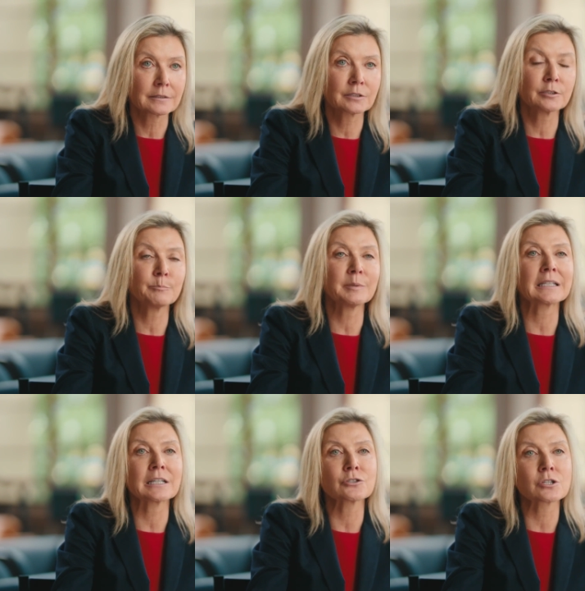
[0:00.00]
to be
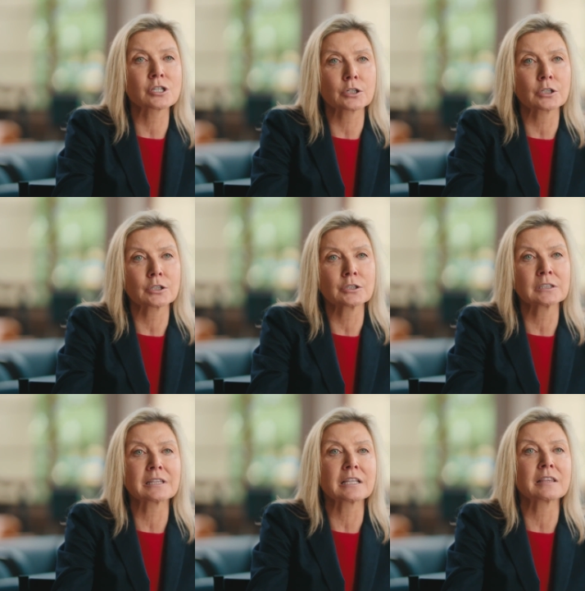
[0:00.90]
concerned
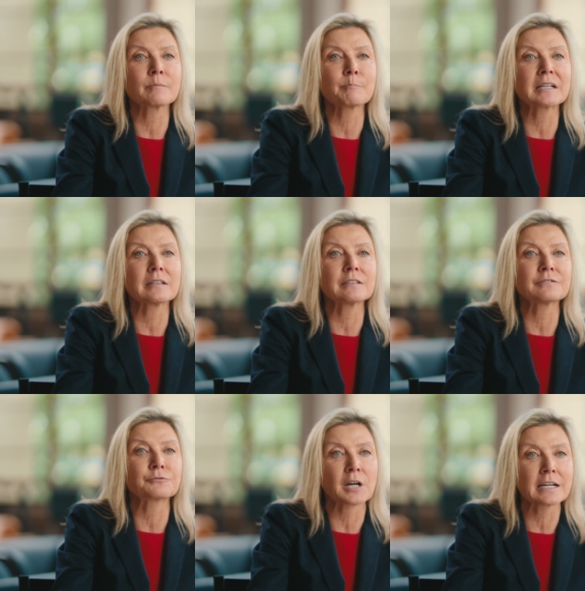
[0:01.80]
that the Bill
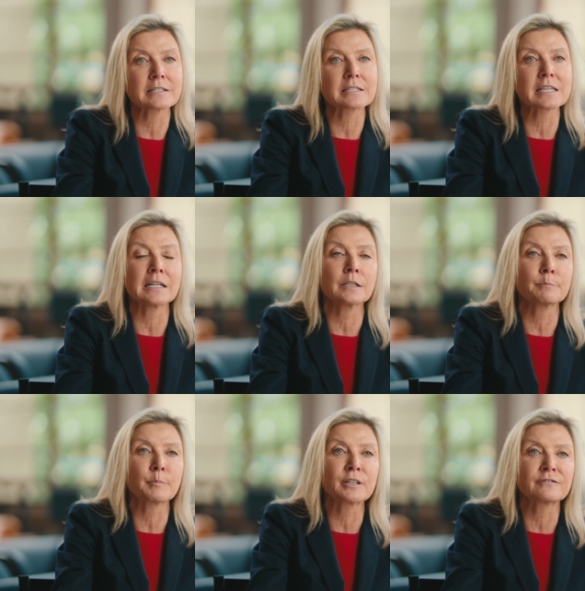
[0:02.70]
of Rights, in a
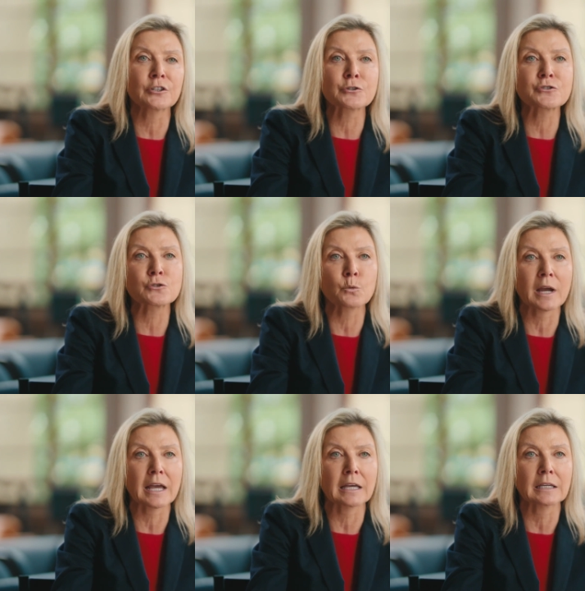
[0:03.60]
perverse
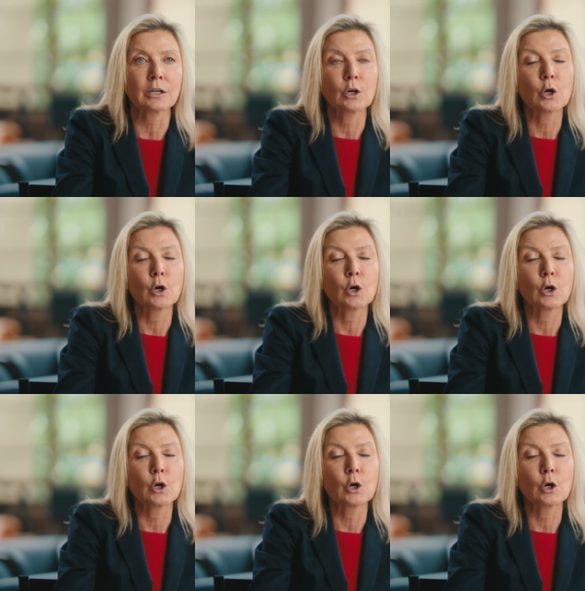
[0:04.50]
way,